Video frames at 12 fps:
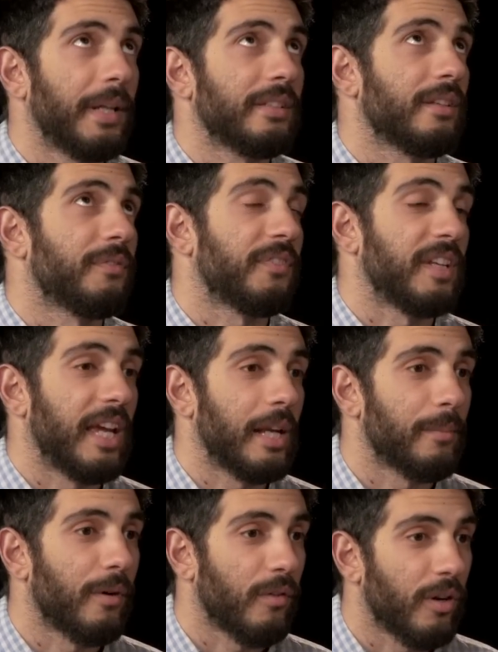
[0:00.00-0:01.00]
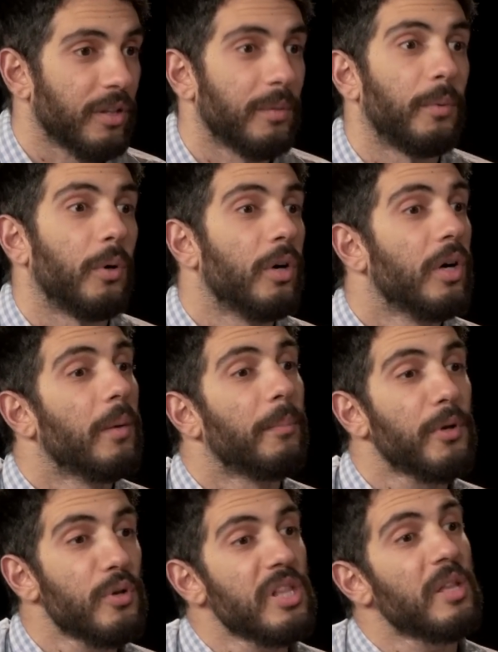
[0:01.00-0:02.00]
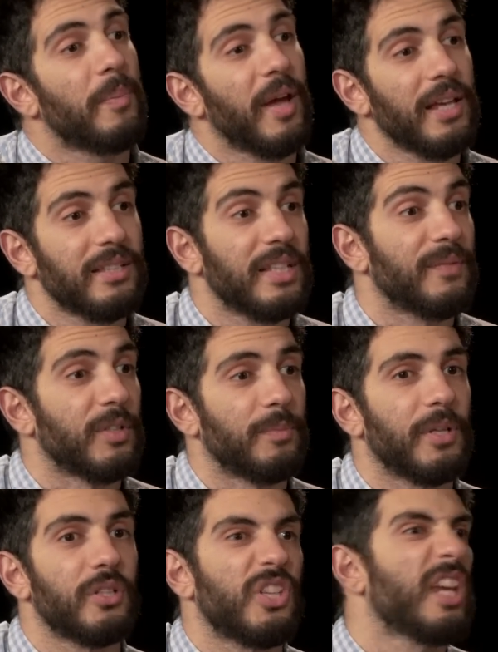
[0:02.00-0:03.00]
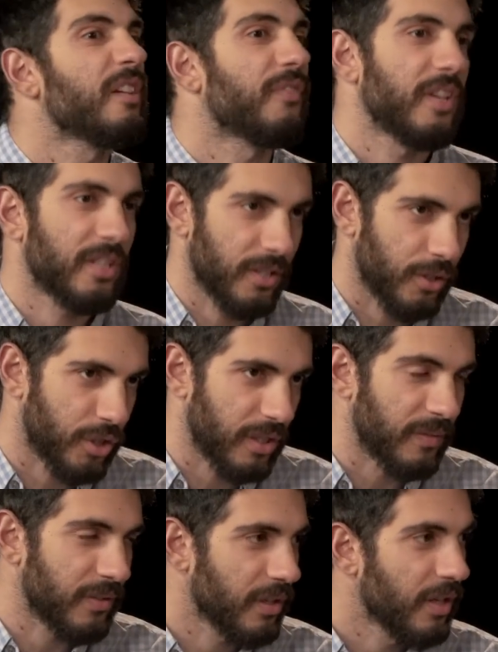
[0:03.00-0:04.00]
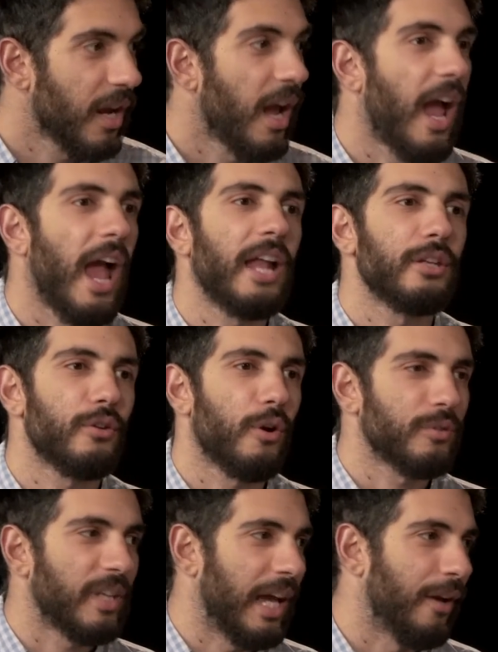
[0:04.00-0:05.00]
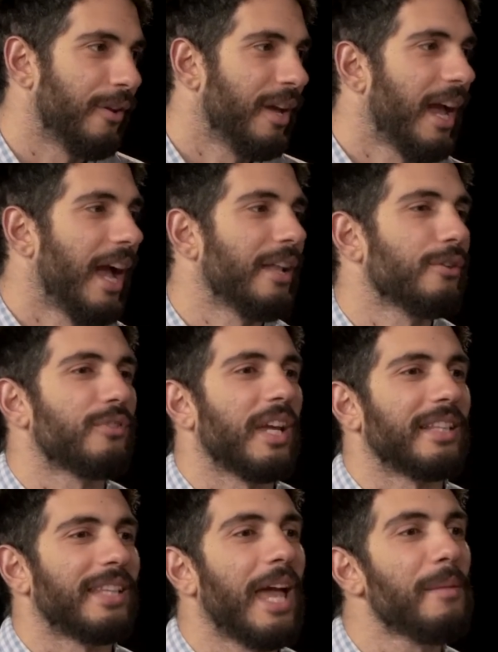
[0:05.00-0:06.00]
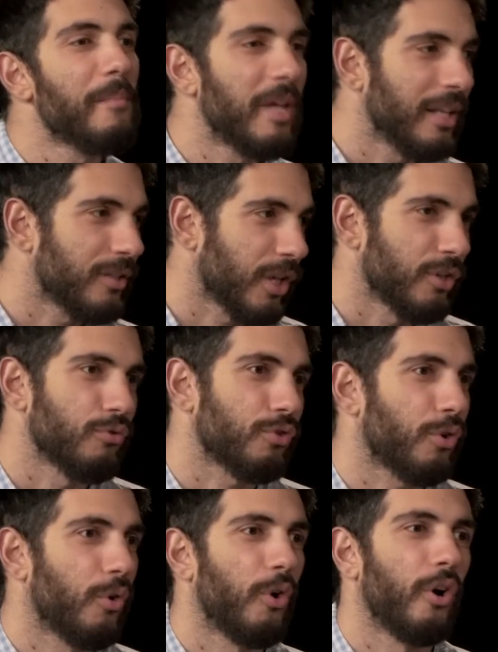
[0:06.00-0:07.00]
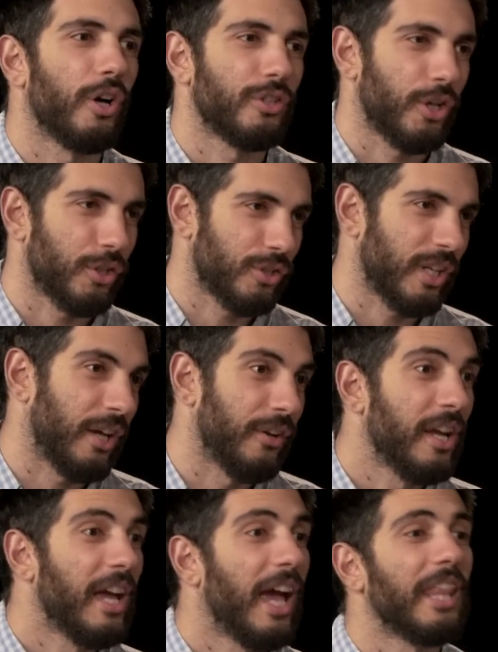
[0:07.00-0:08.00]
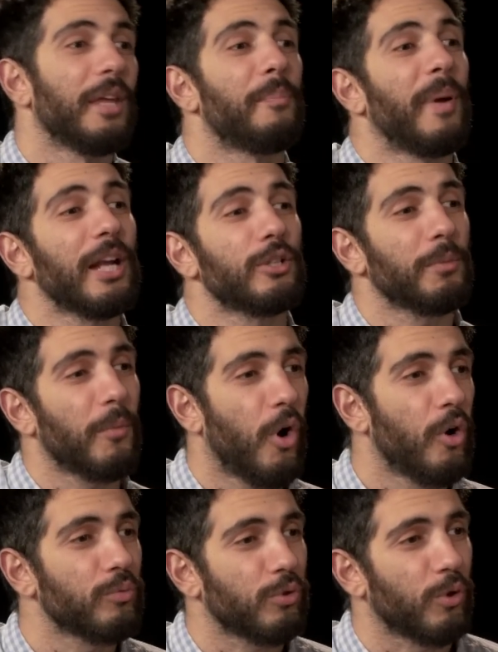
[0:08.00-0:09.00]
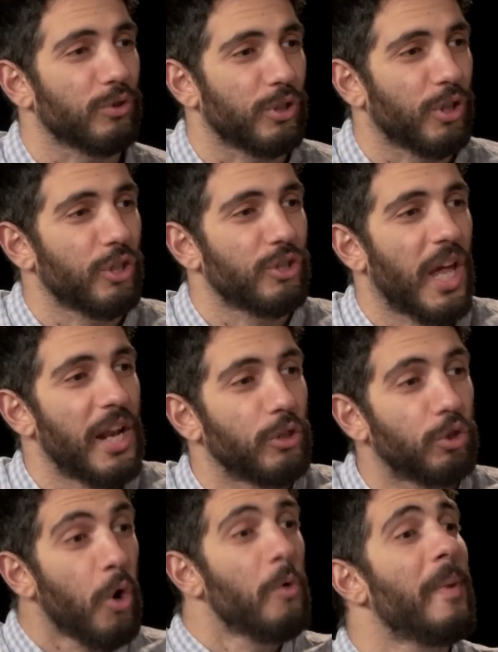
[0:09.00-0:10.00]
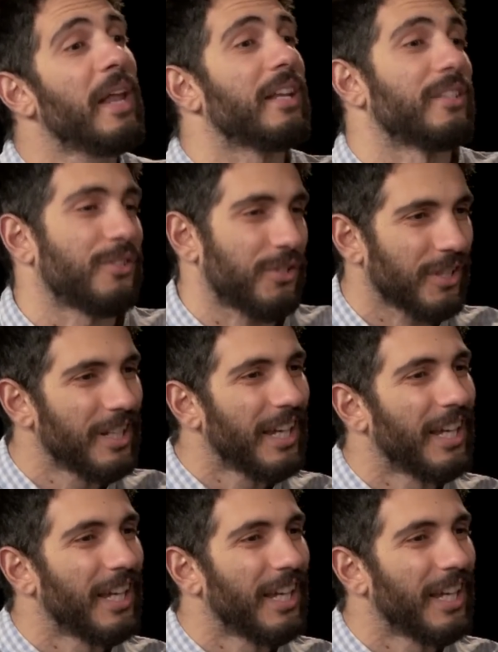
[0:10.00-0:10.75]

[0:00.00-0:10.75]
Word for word: I'm not saying forget about running the ball. Yeah. But you need the pass defense because say you're facing the Chiefs and you go down and you take 10 minutes and you score a touchdown. Right. And then Patrick Mahomes scores a touchdown in 2 minutes.